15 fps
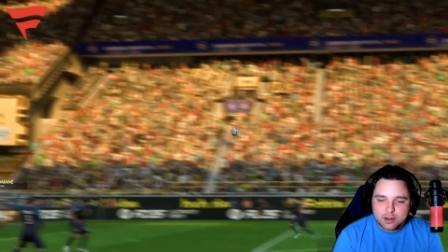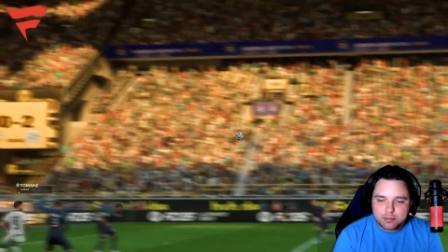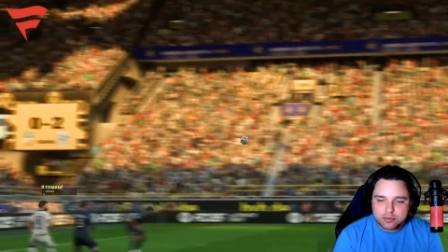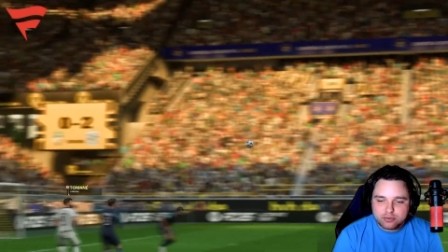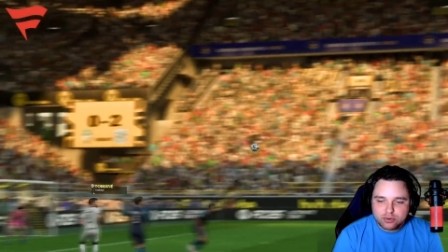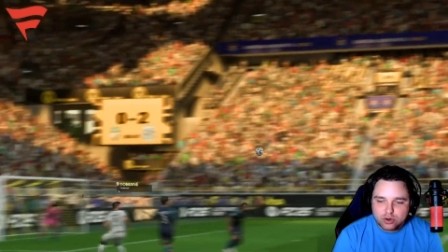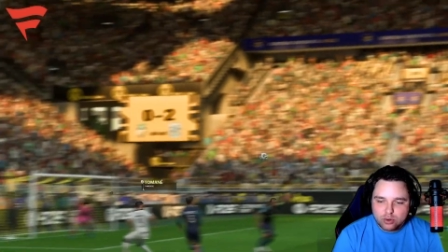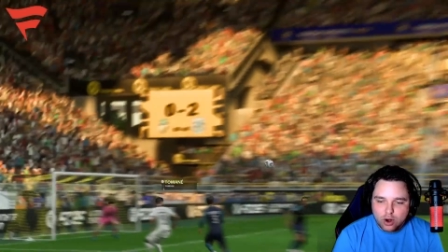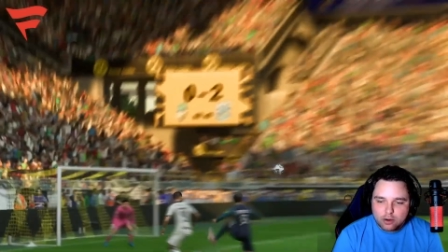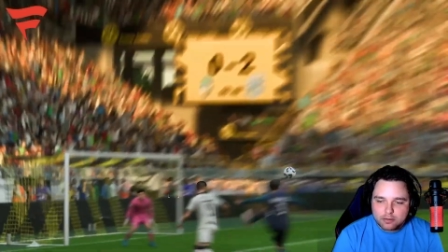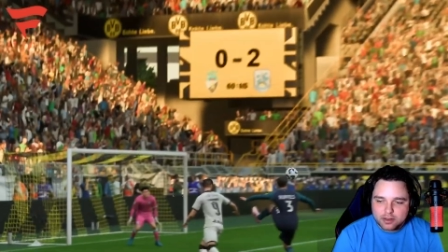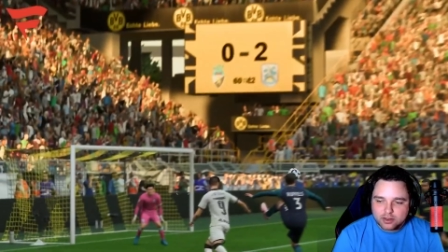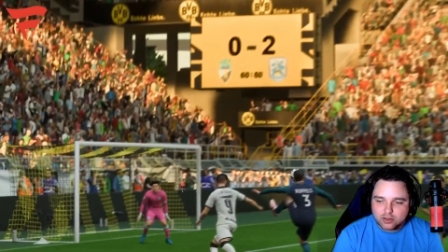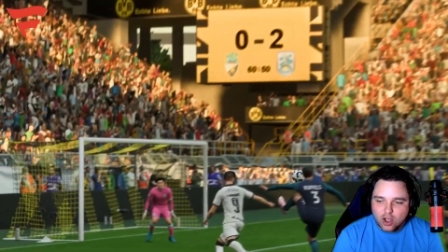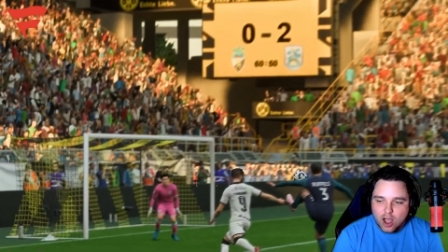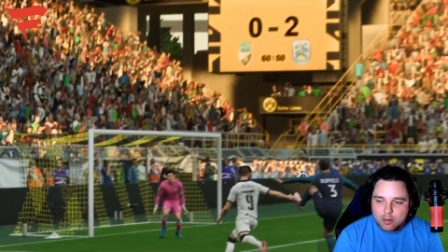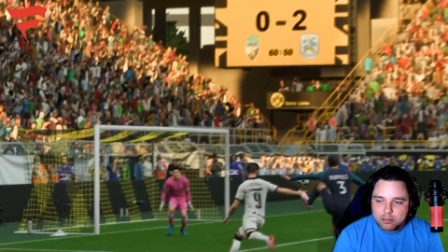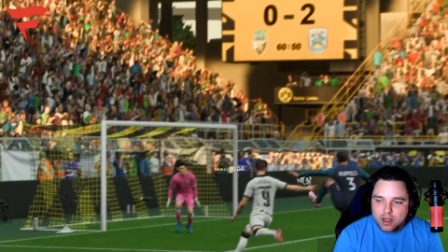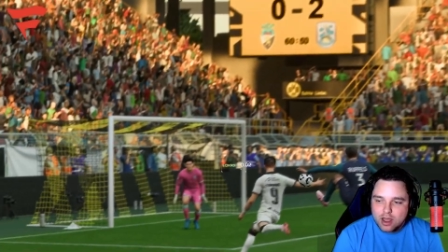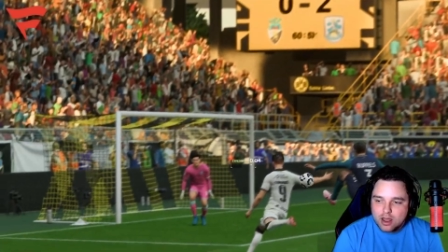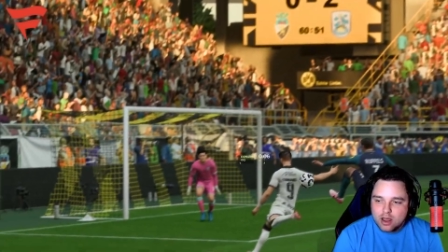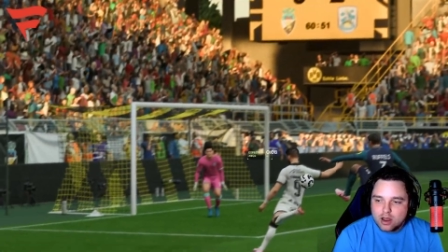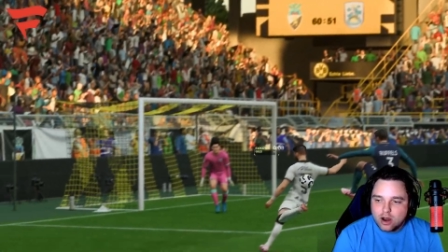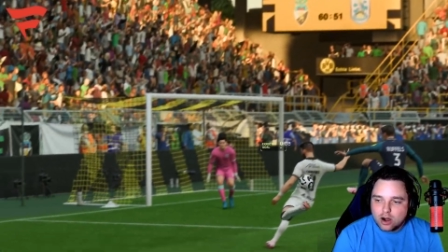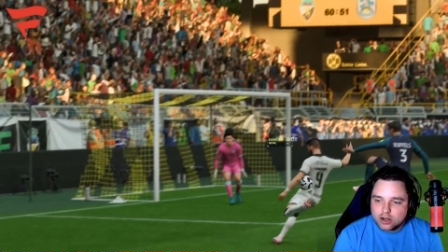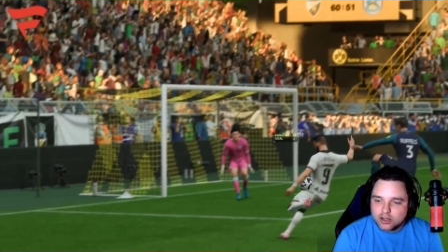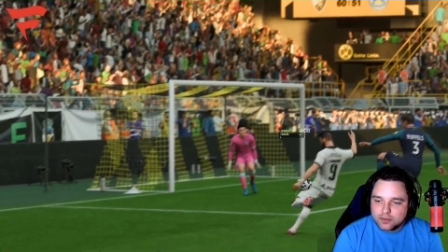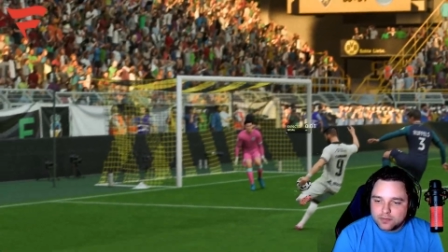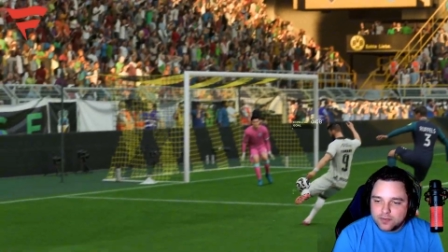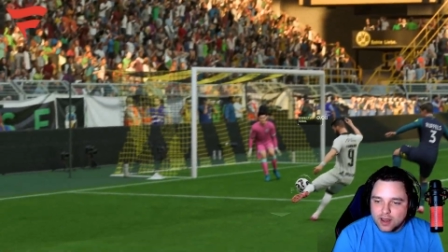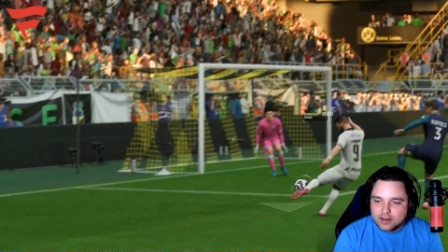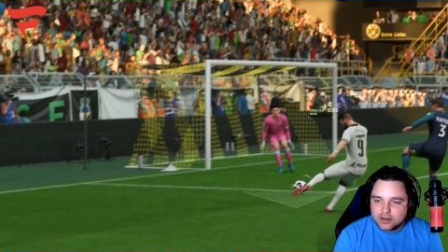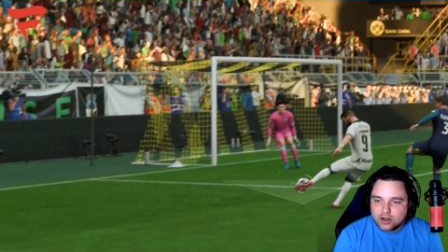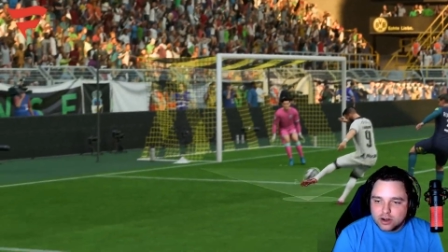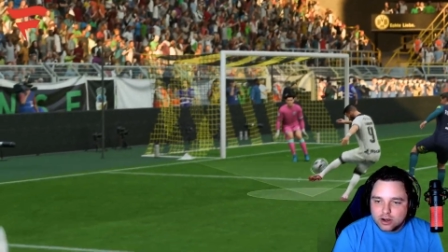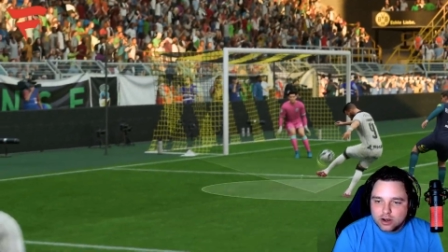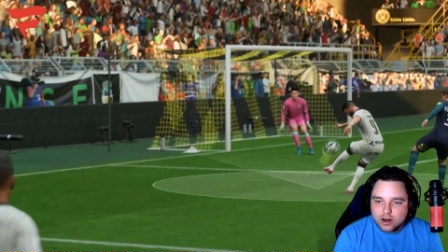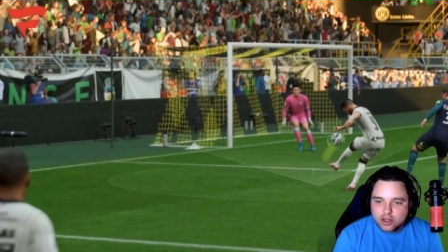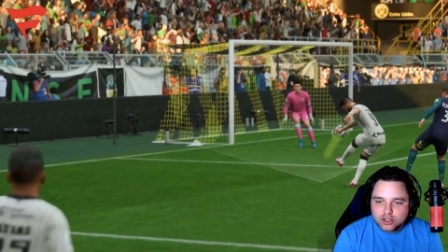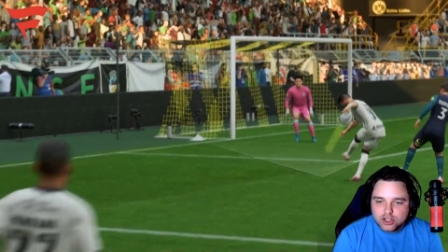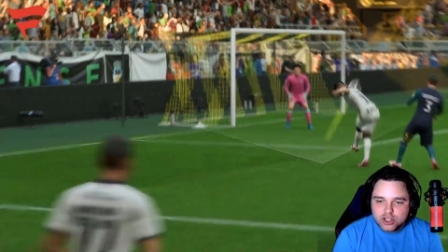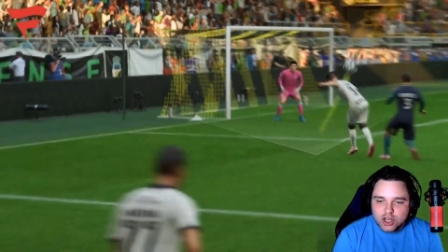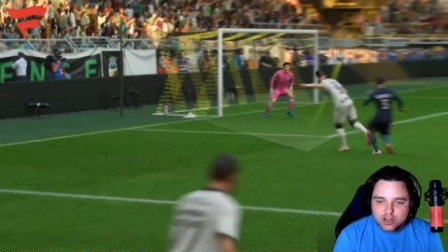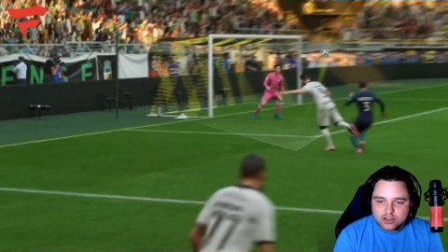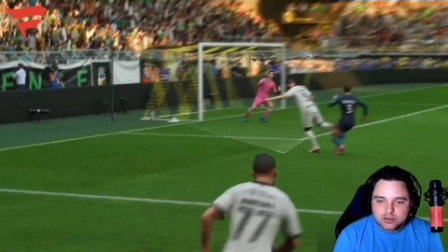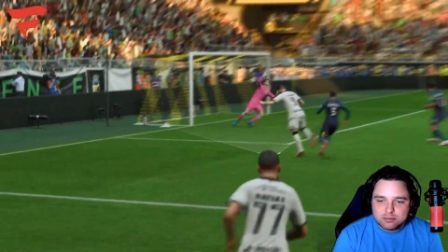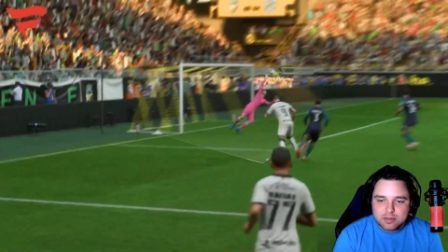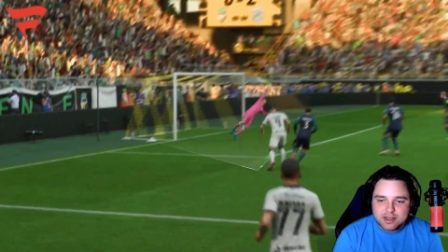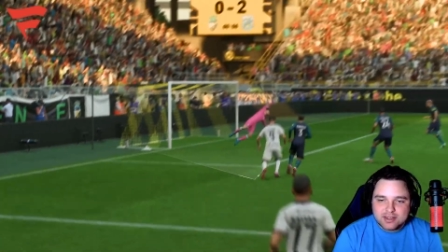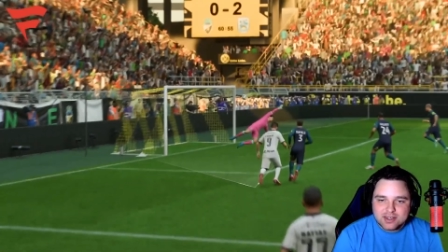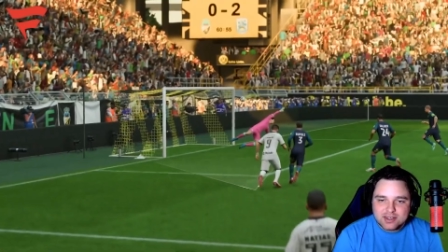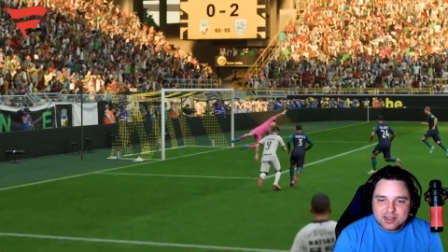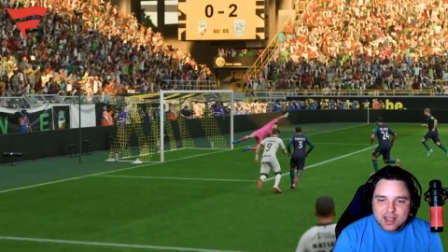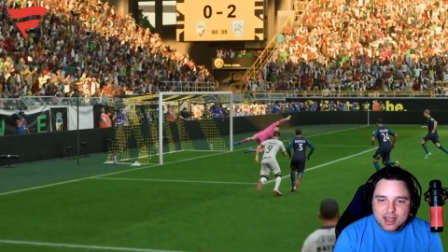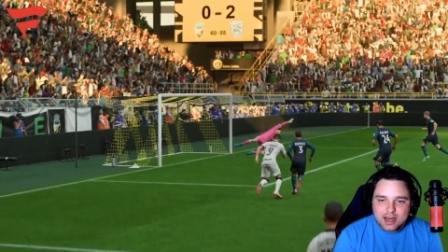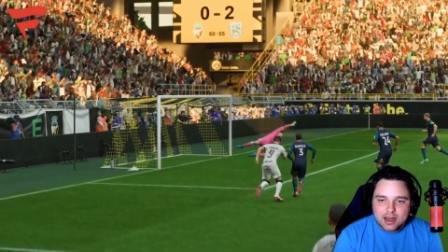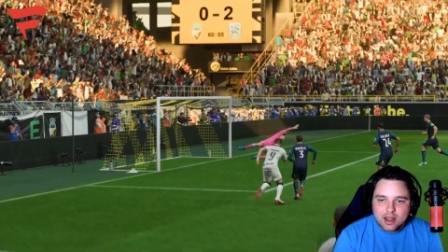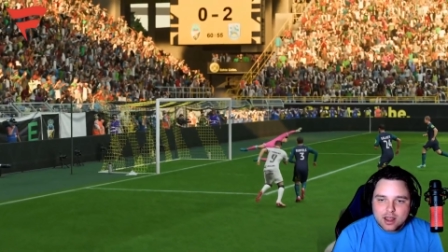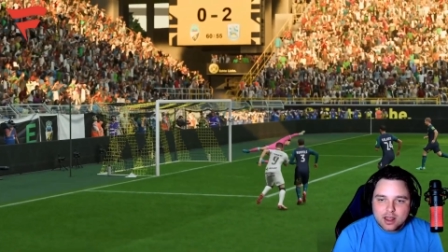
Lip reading: through over the top. Our defender just misses it.